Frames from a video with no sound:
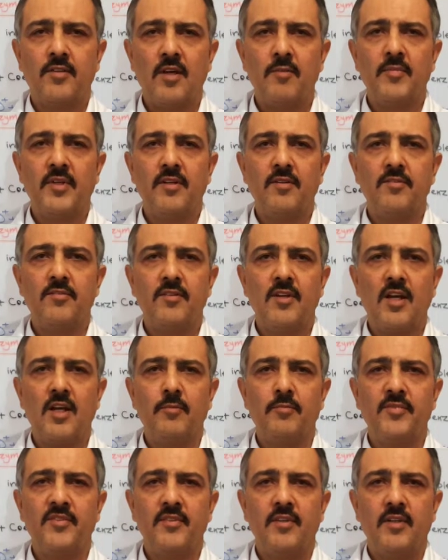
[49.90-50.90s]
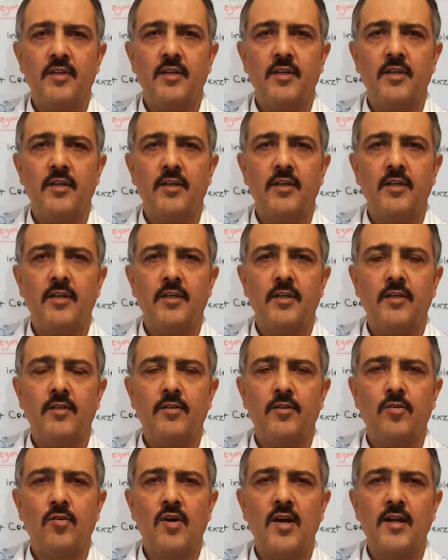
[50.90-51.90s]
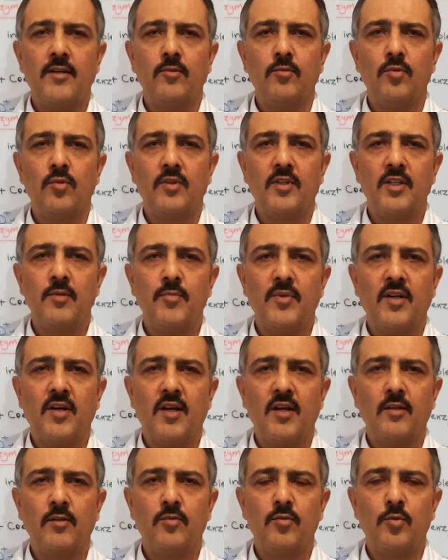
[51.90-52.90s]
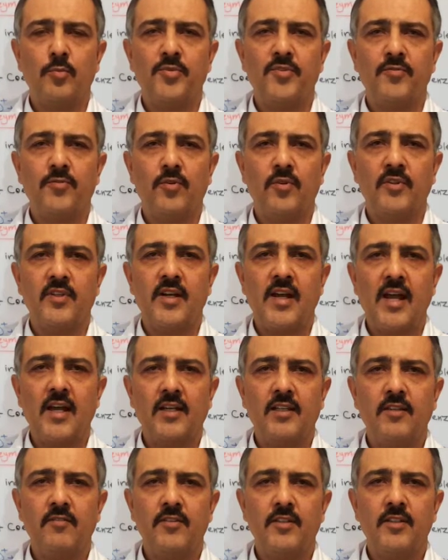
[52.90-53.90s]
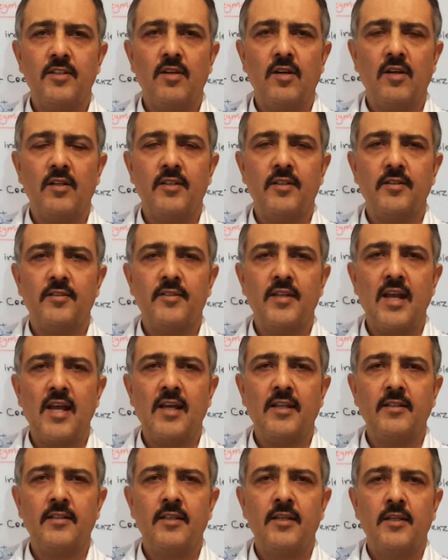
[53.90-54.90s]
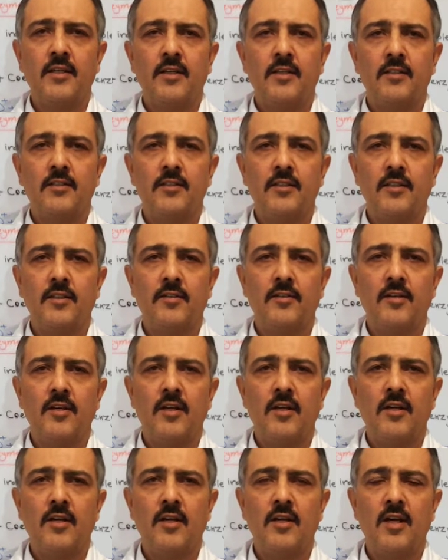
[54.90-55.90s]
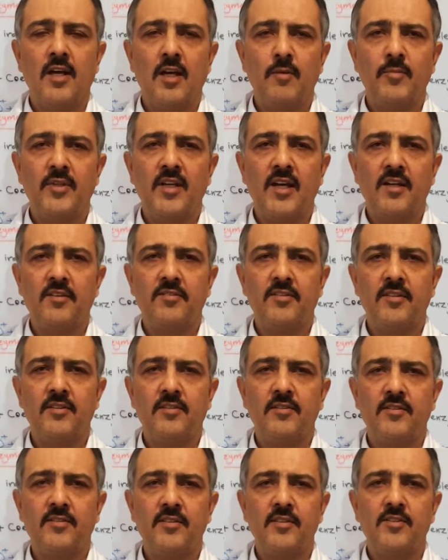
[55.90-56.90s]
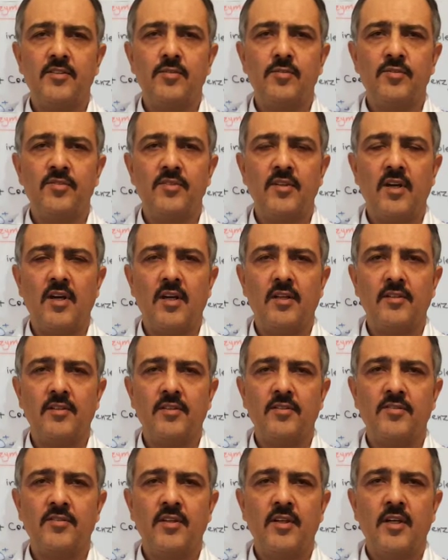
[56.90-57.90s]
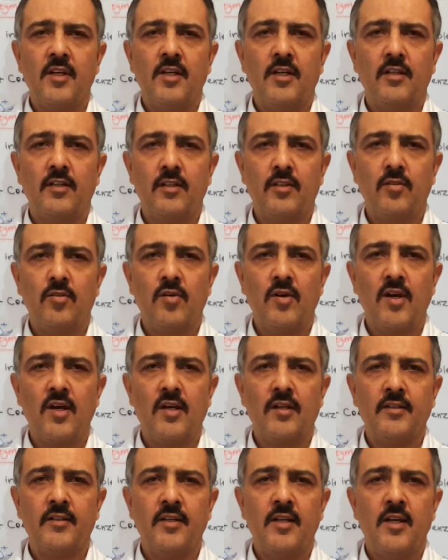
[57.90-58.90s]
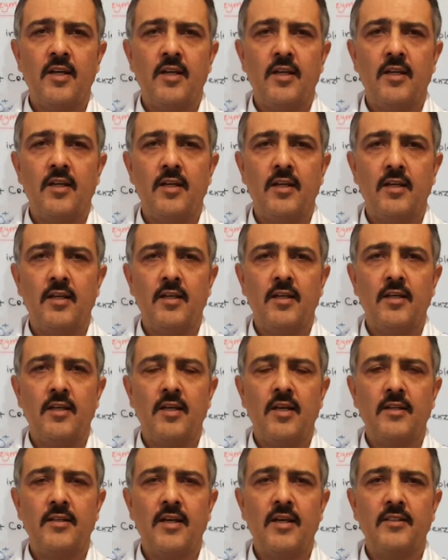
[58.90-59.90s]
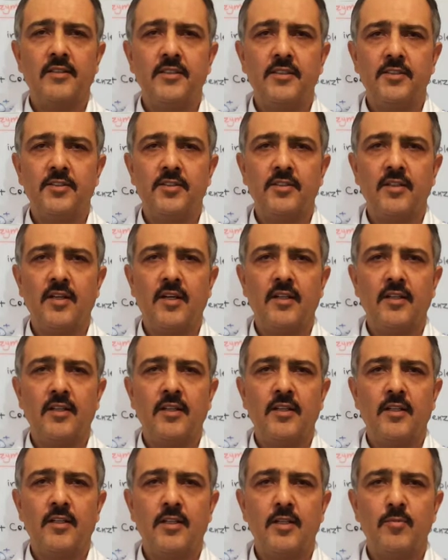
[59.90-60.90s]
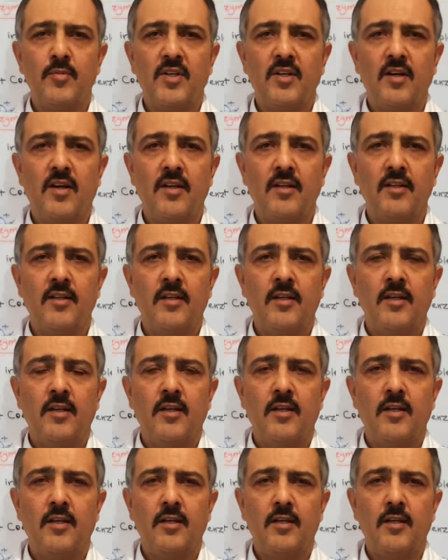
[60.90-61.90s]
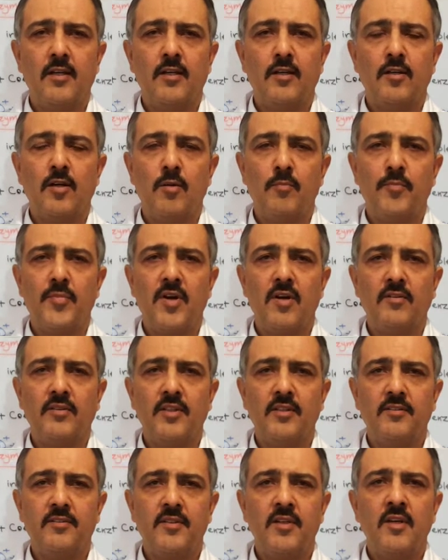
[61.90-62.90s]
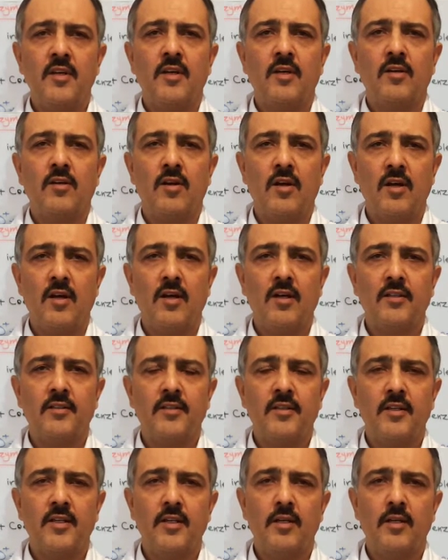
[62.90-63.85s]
Some enzymes require no chemical groups for their activity other than their amino acid residues. Others require an additional chemical component called